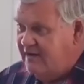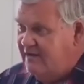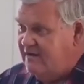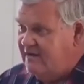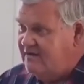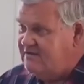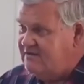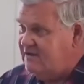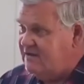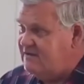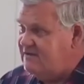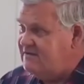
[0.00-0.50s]

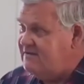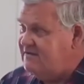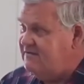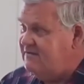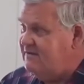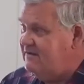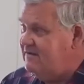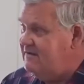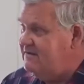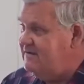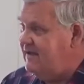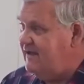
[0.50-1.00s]
As I was
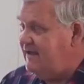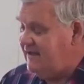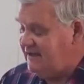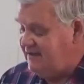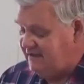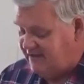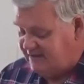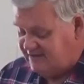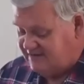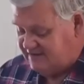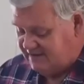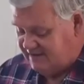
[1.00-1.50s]
studying
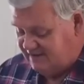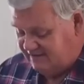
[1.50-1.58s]
this,